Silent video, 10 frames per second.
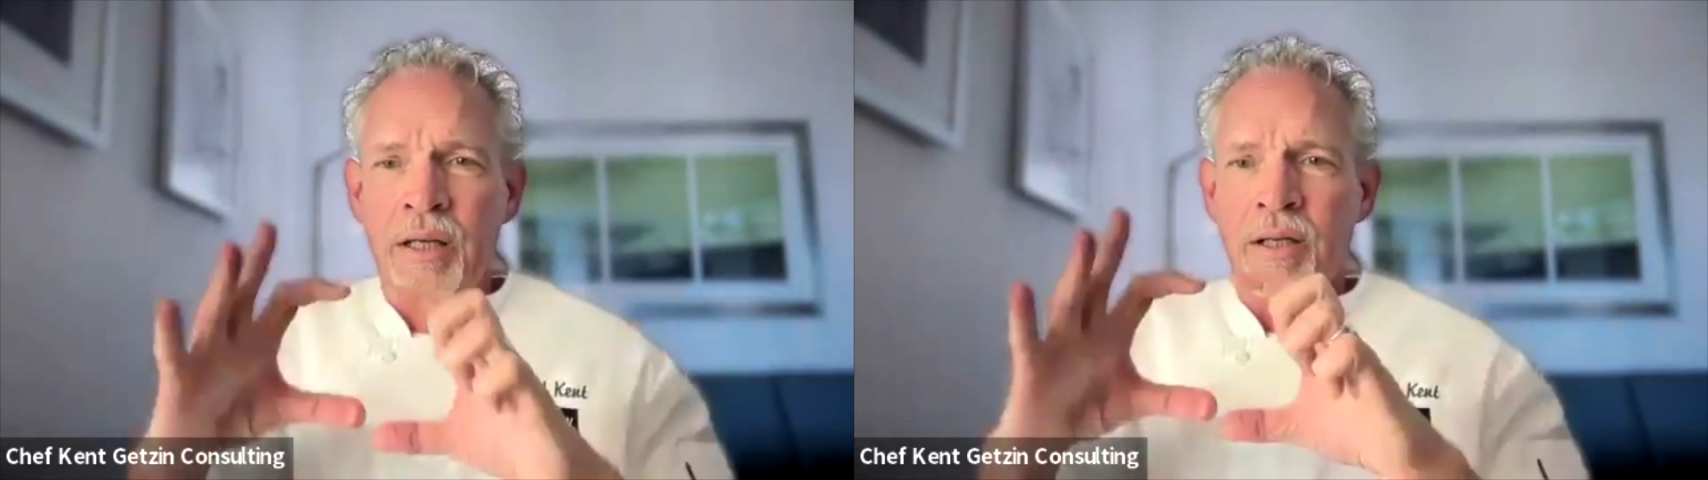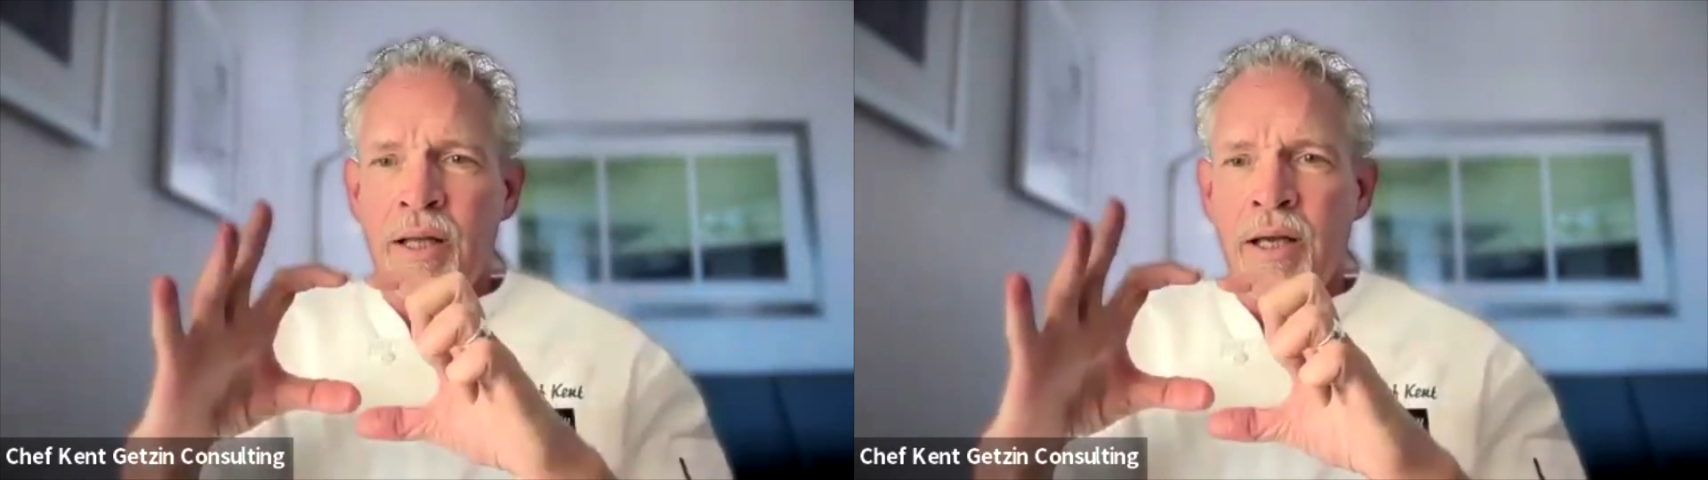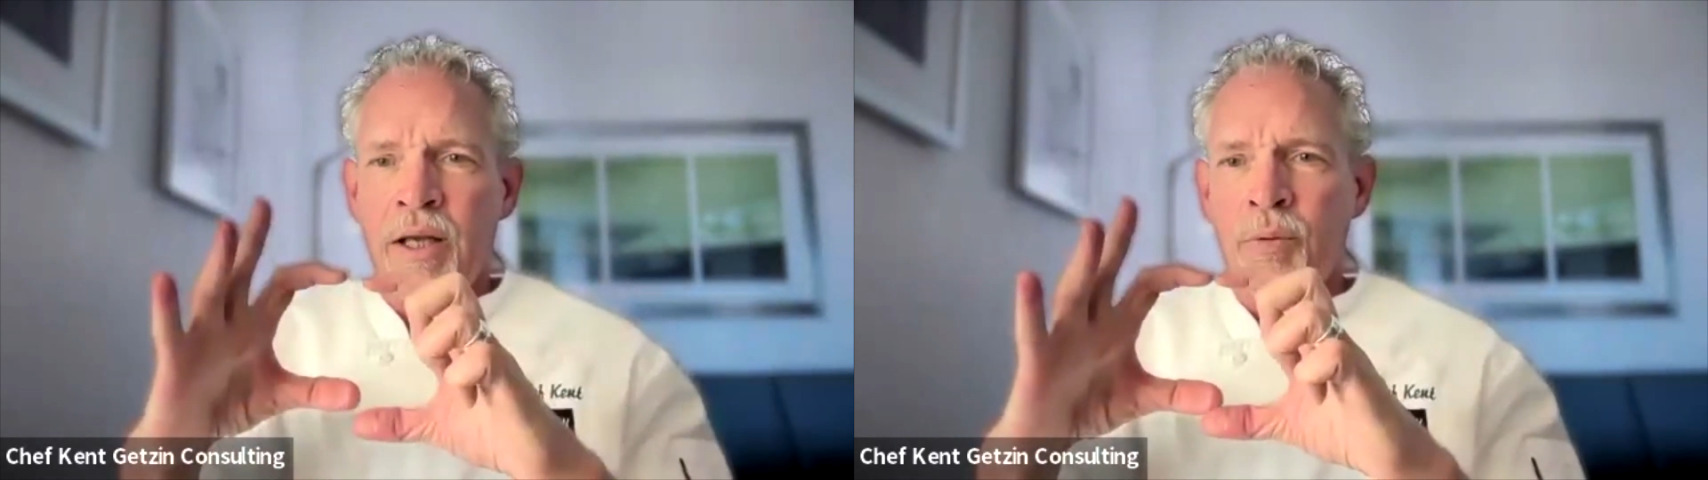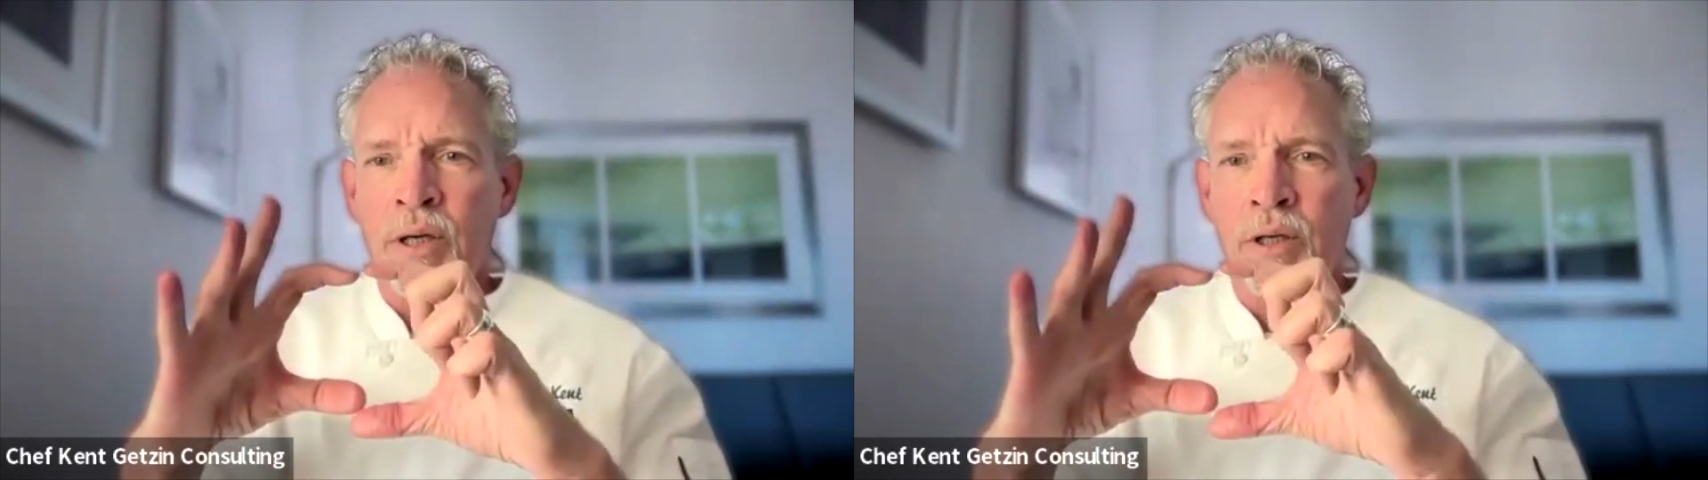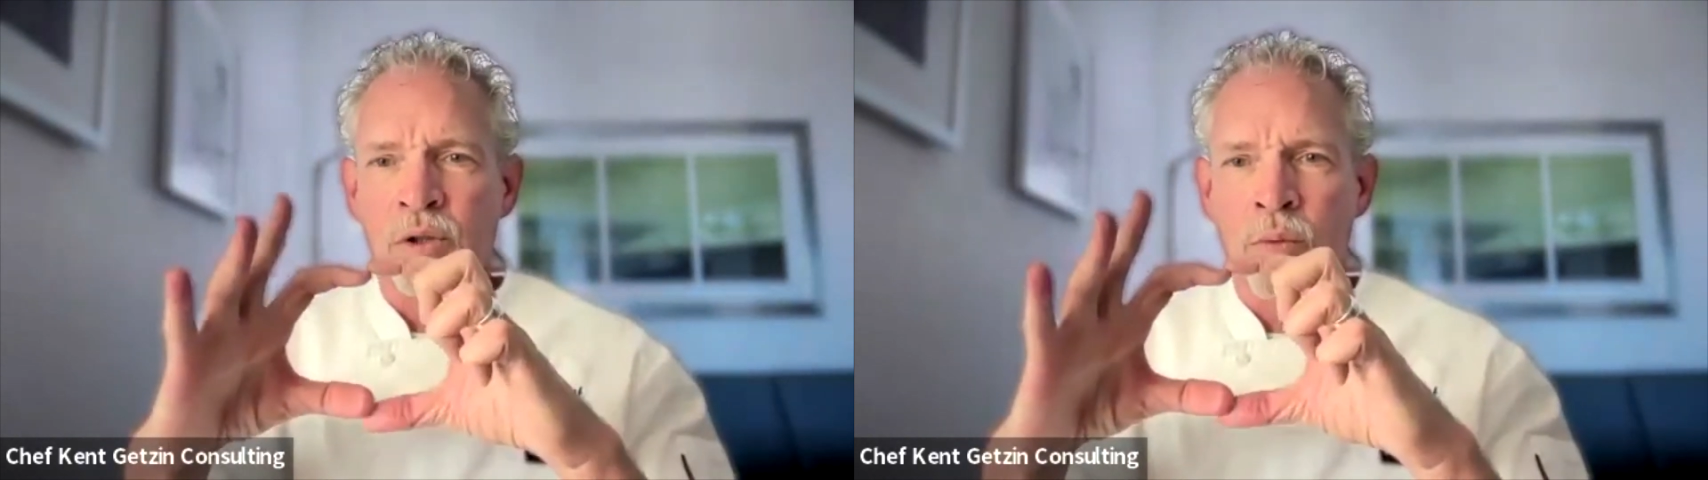into like
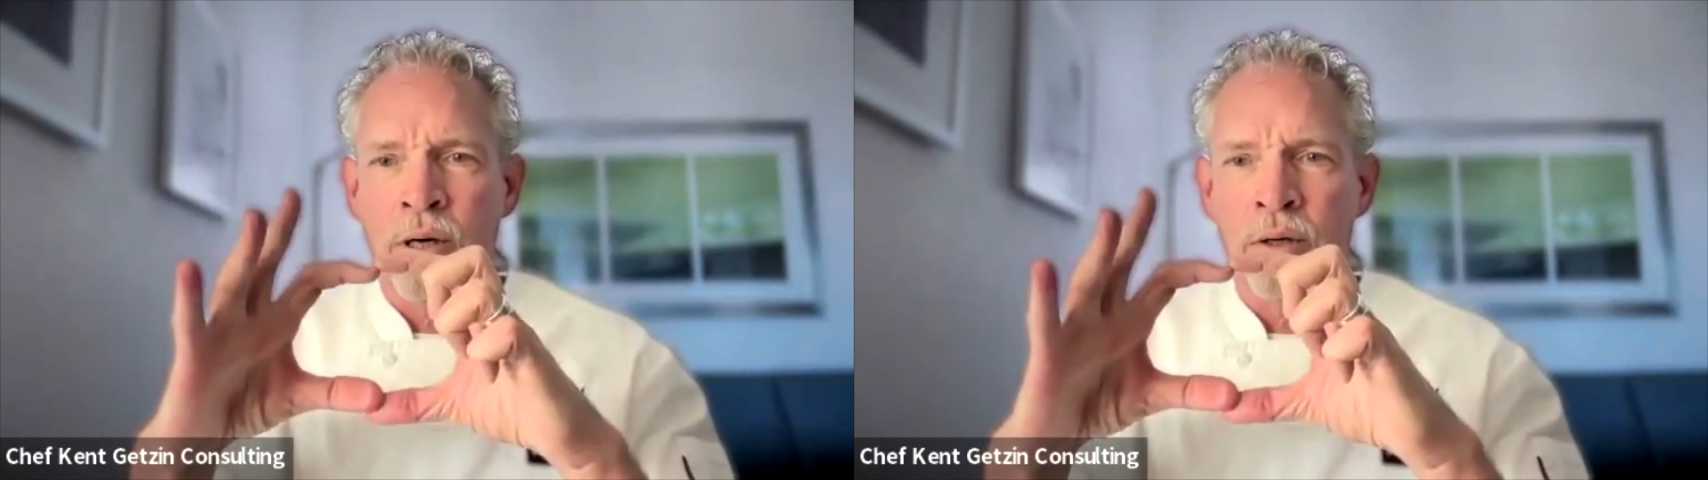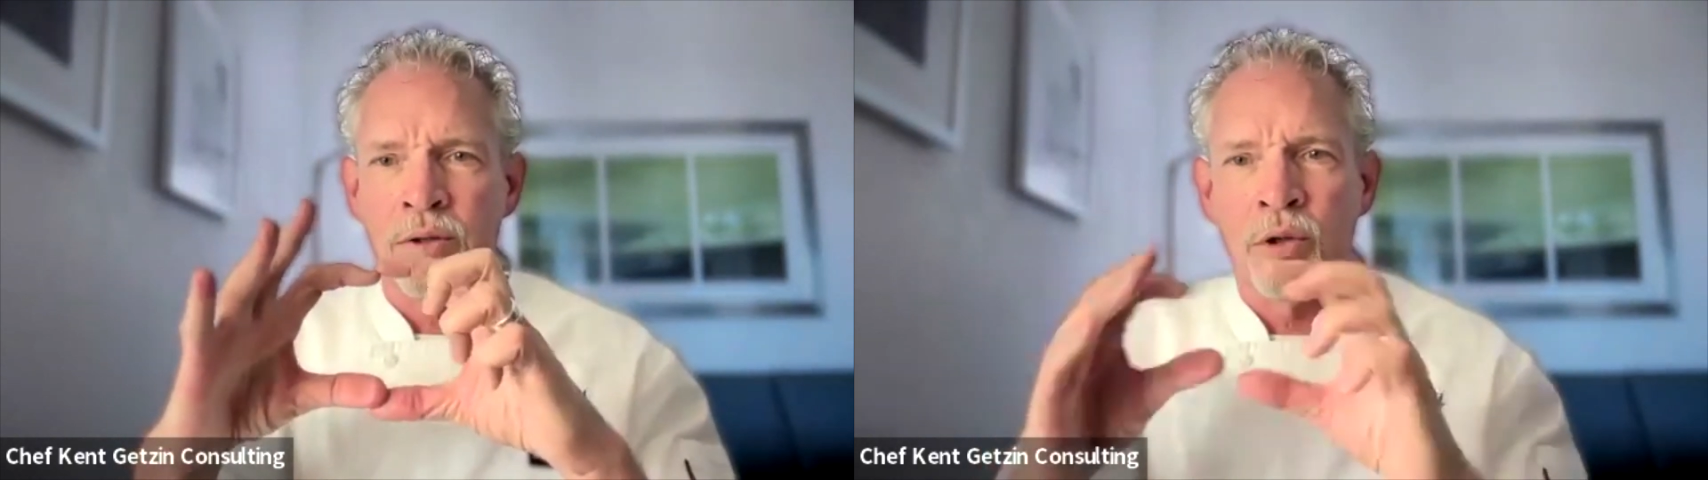3-inch squares.